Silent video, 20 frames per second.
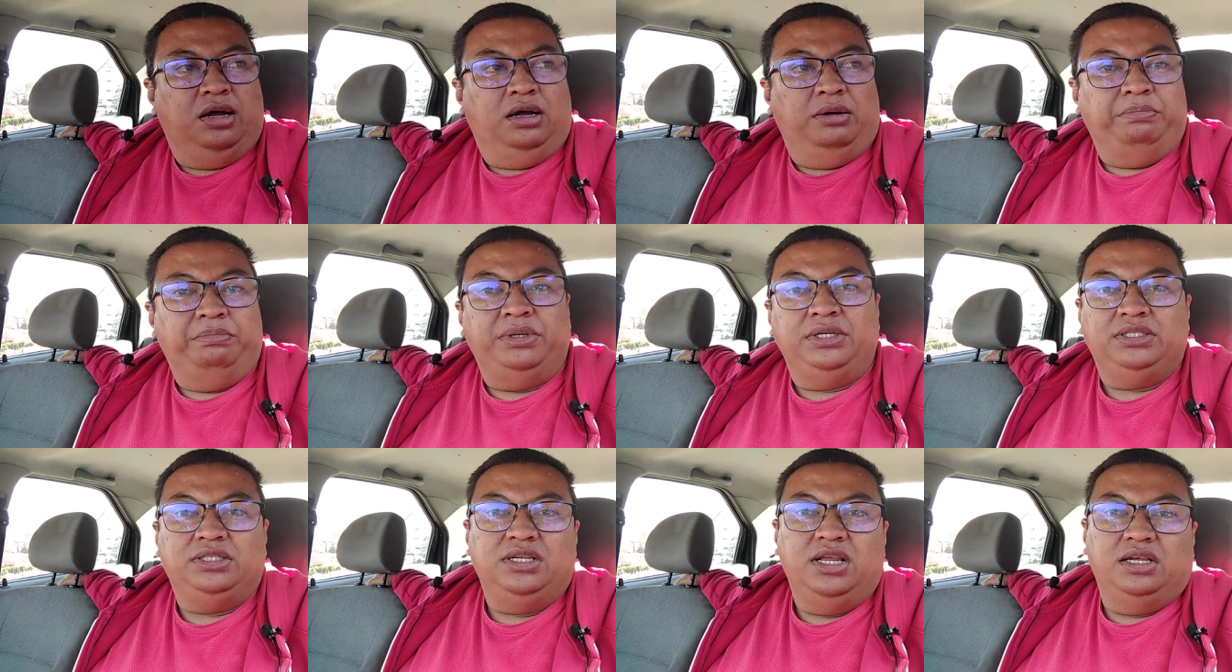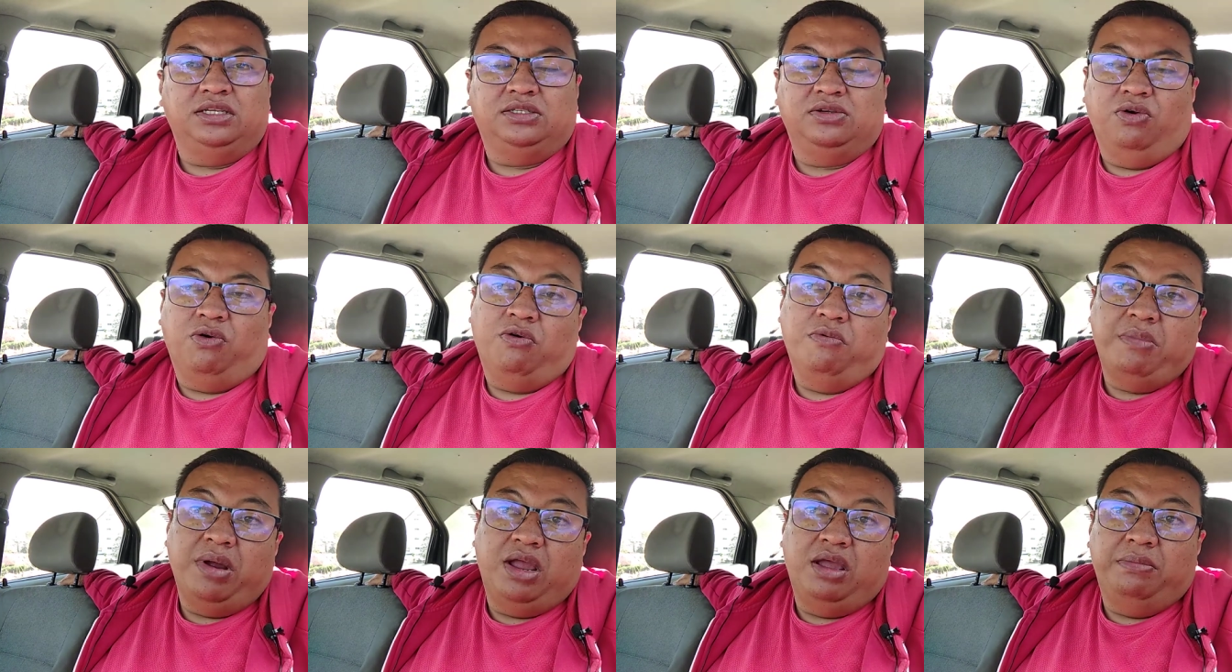business, or
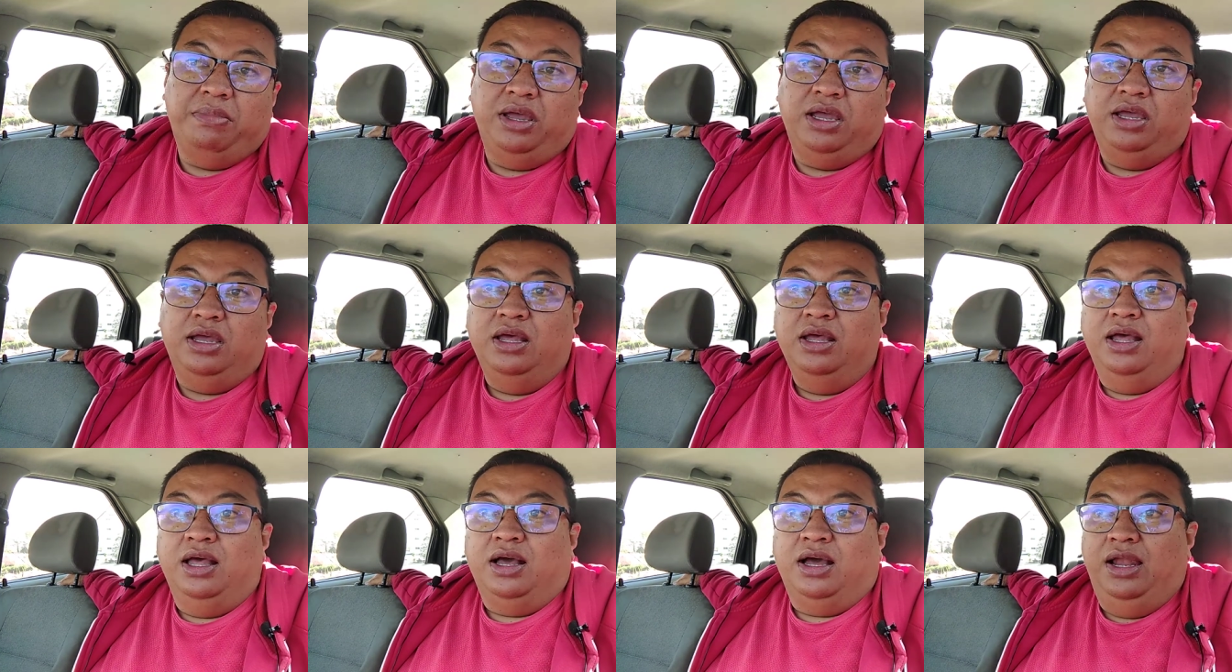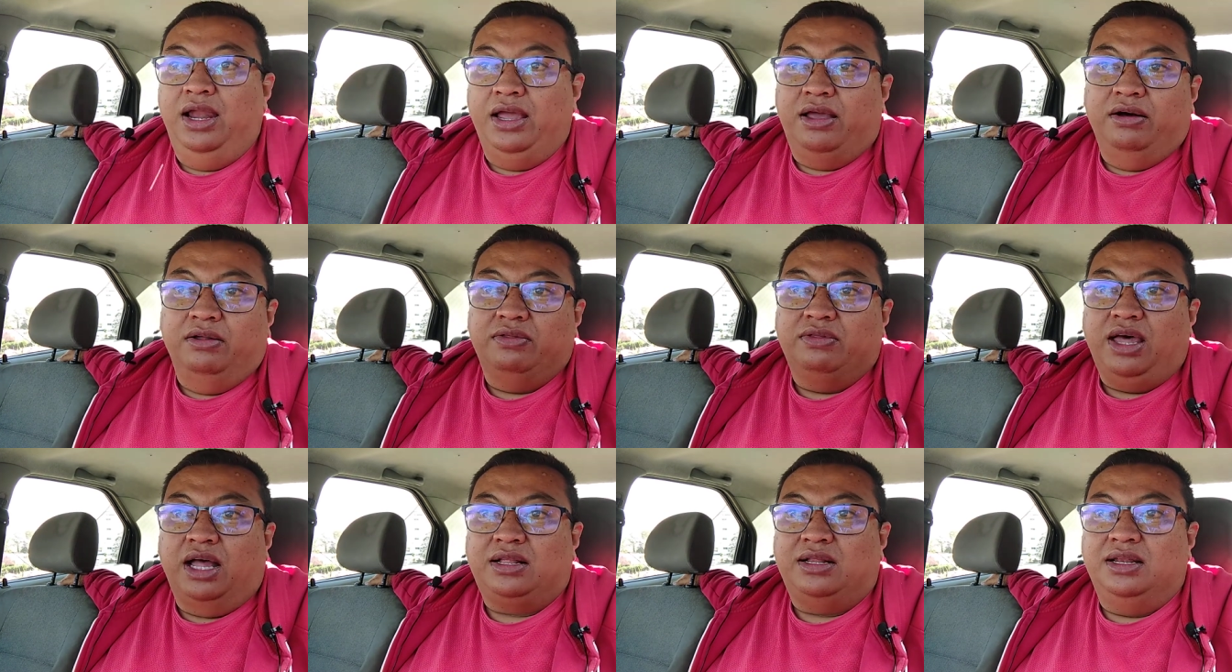maybe click on
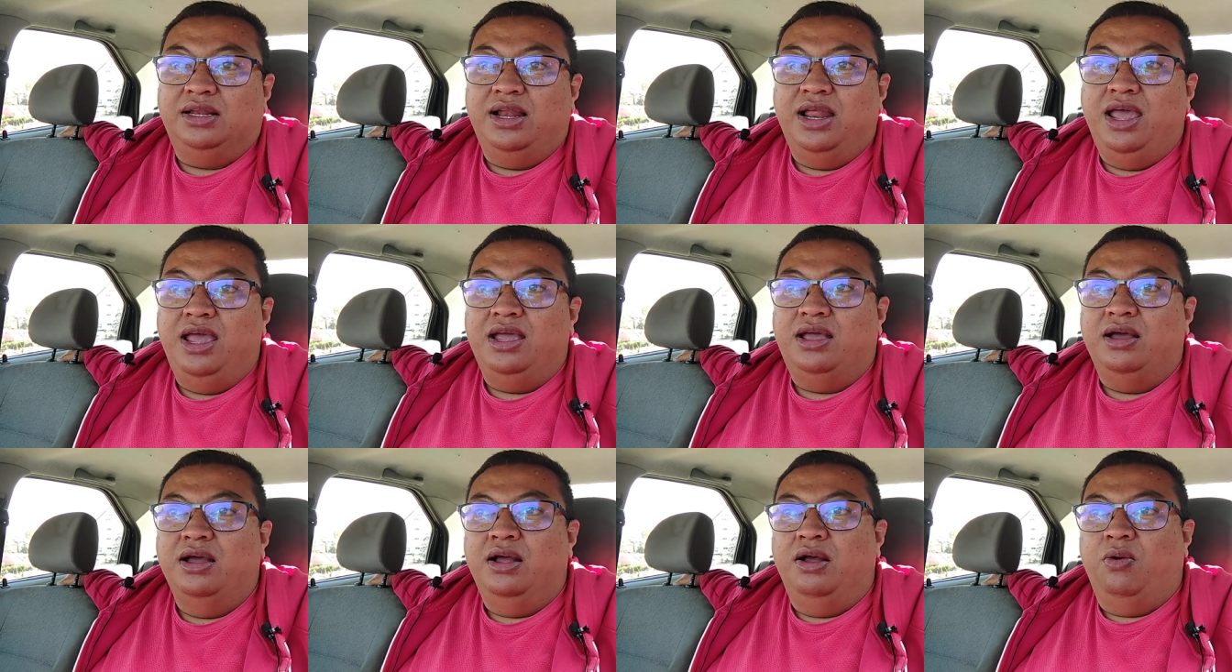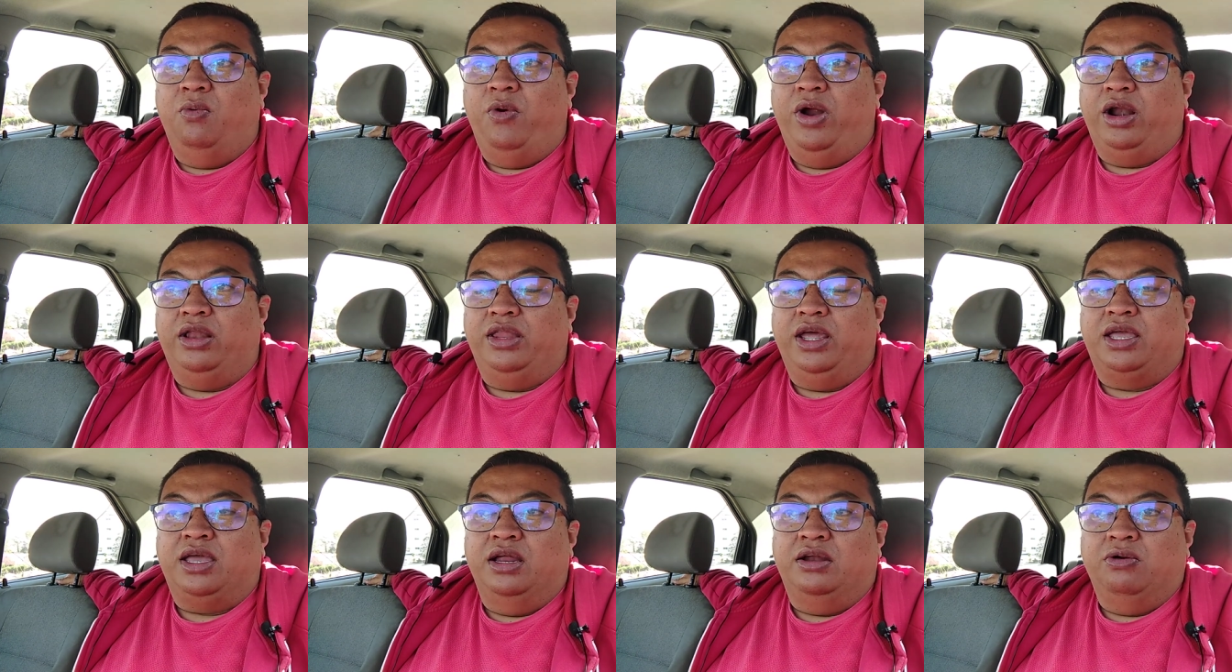that link where
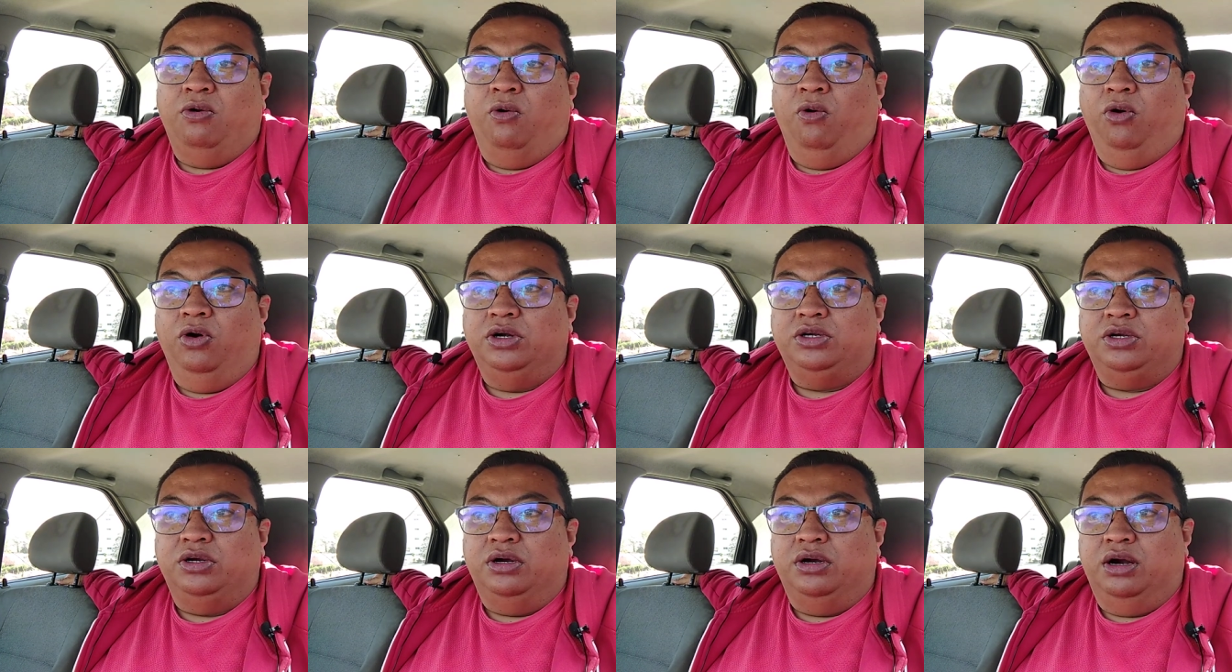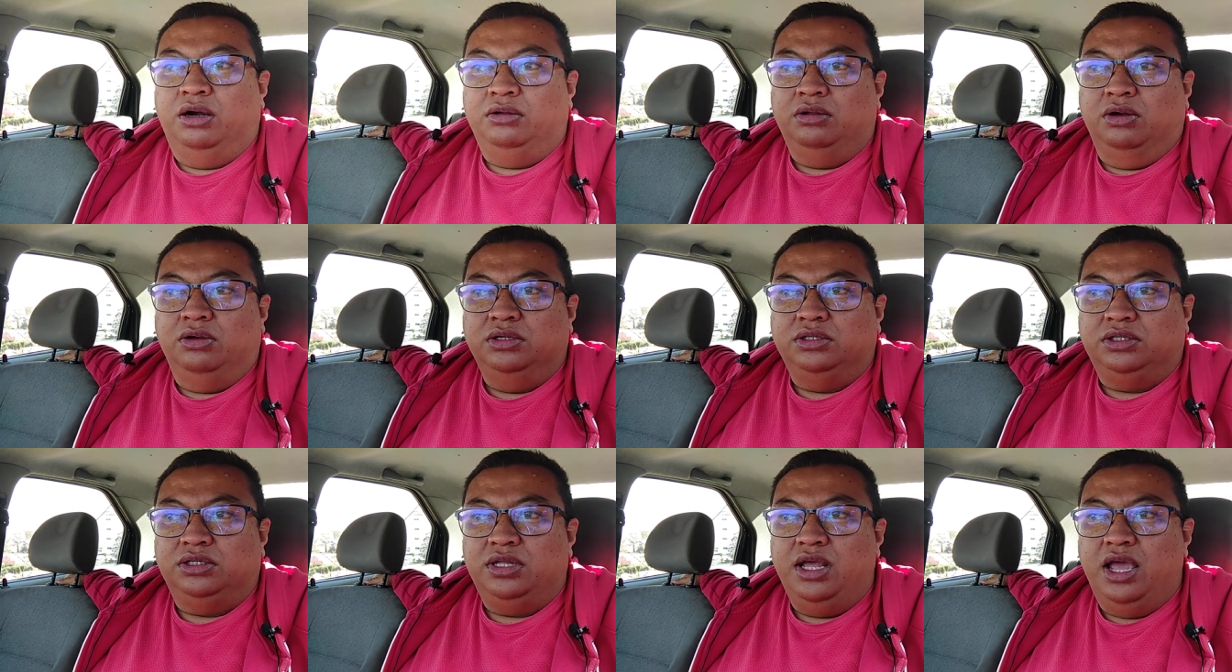they can order and all
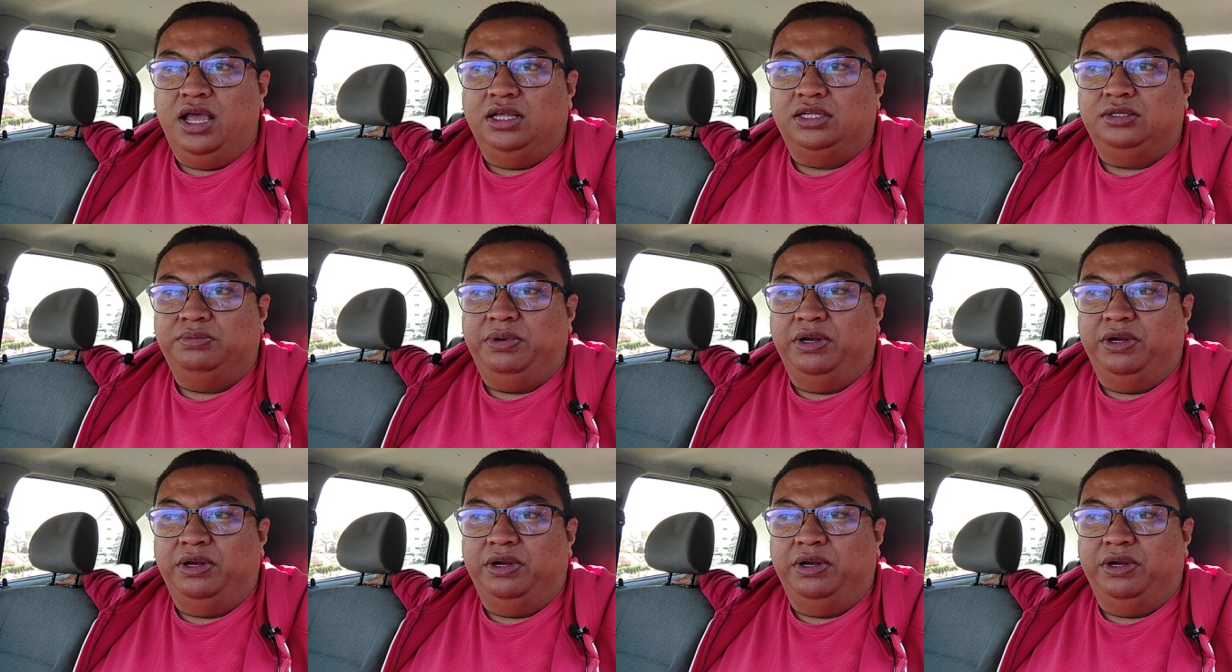those things.